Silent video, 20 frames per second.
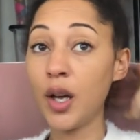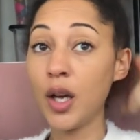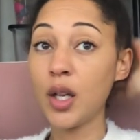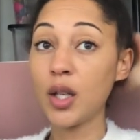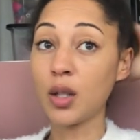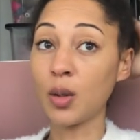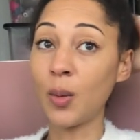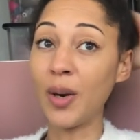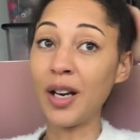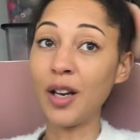
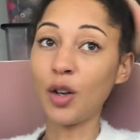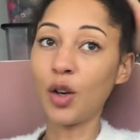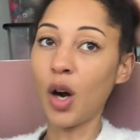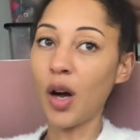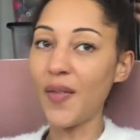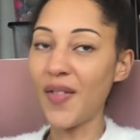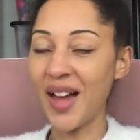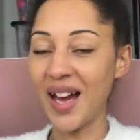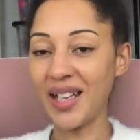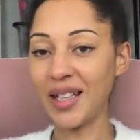So when I
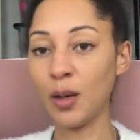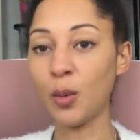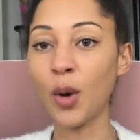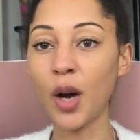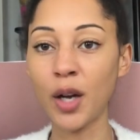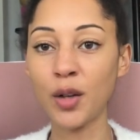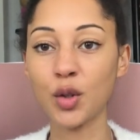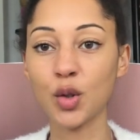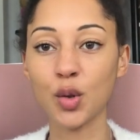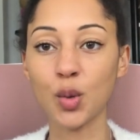got there, they
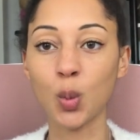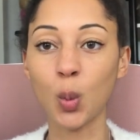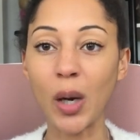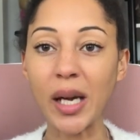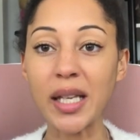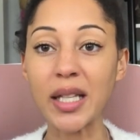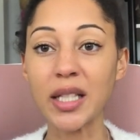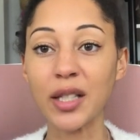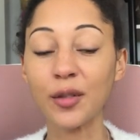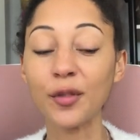weren't just
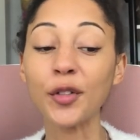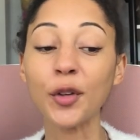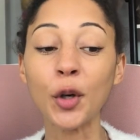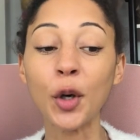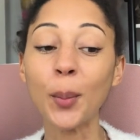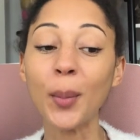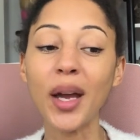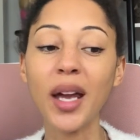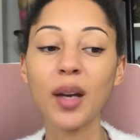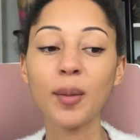waiting for
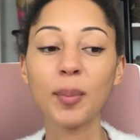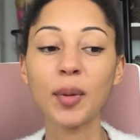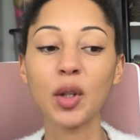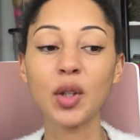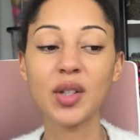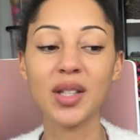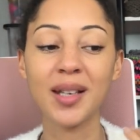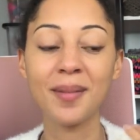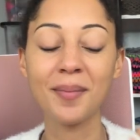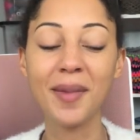me,
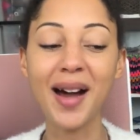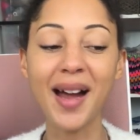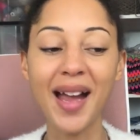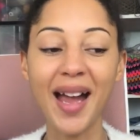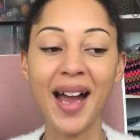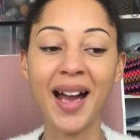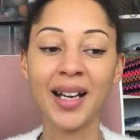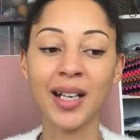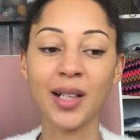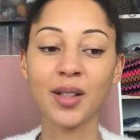because in my
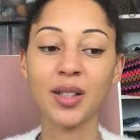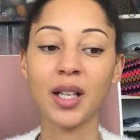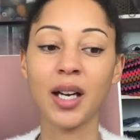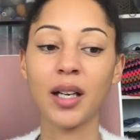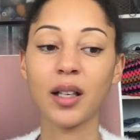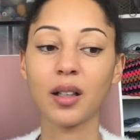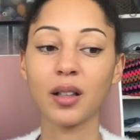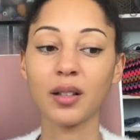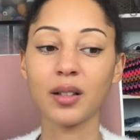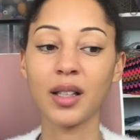head I was
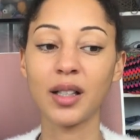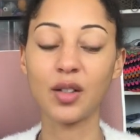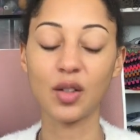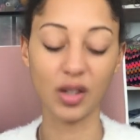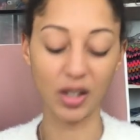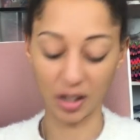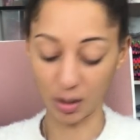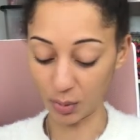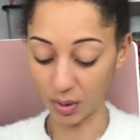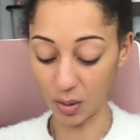like, they're just
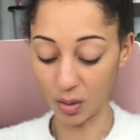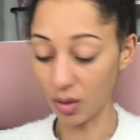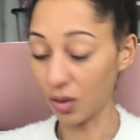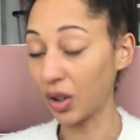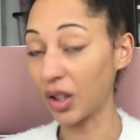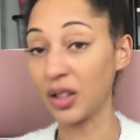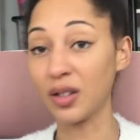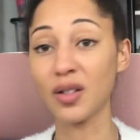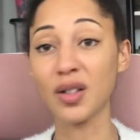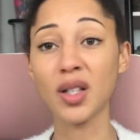going to be
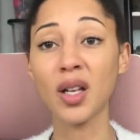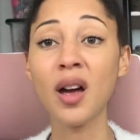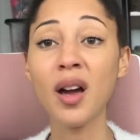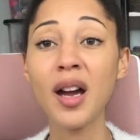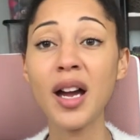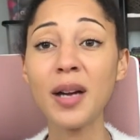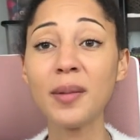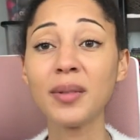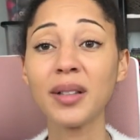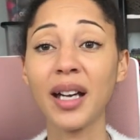looking at the
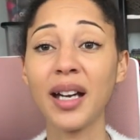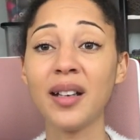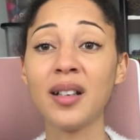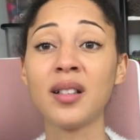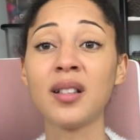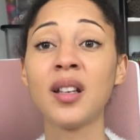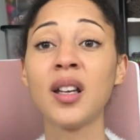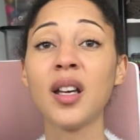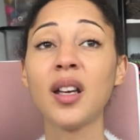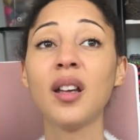time and
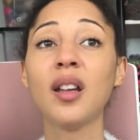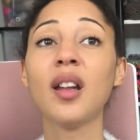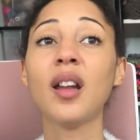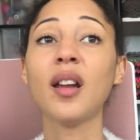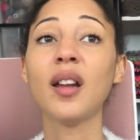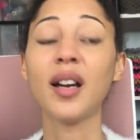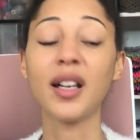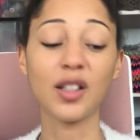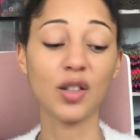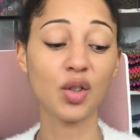getting
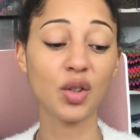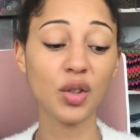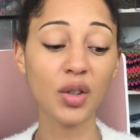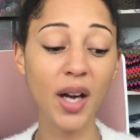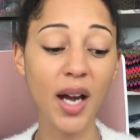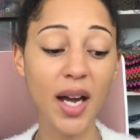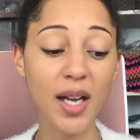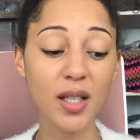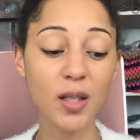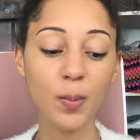like
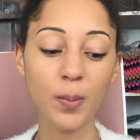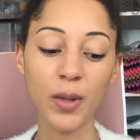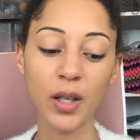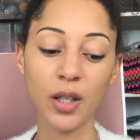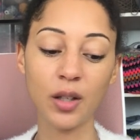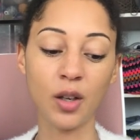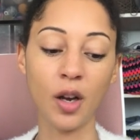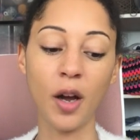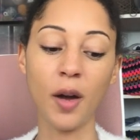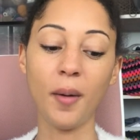stressed, but
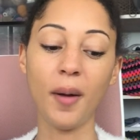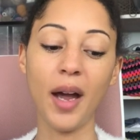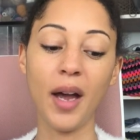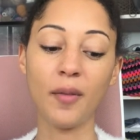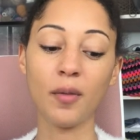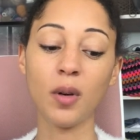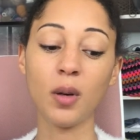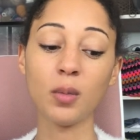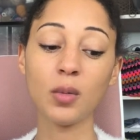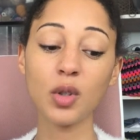no,
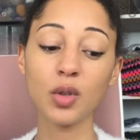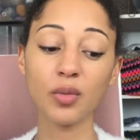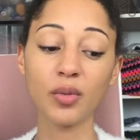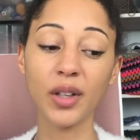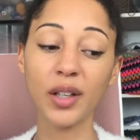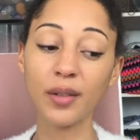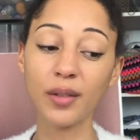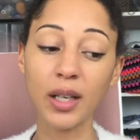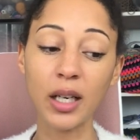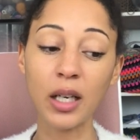everyone was
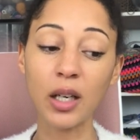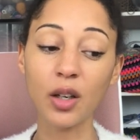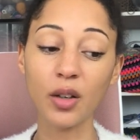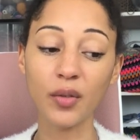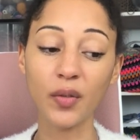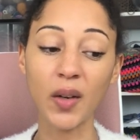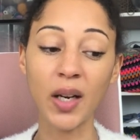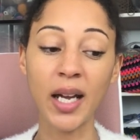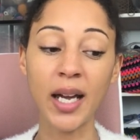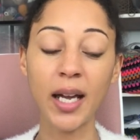really really
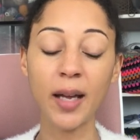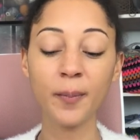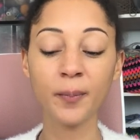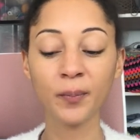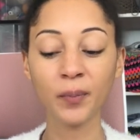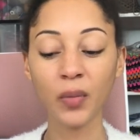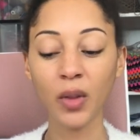lovely.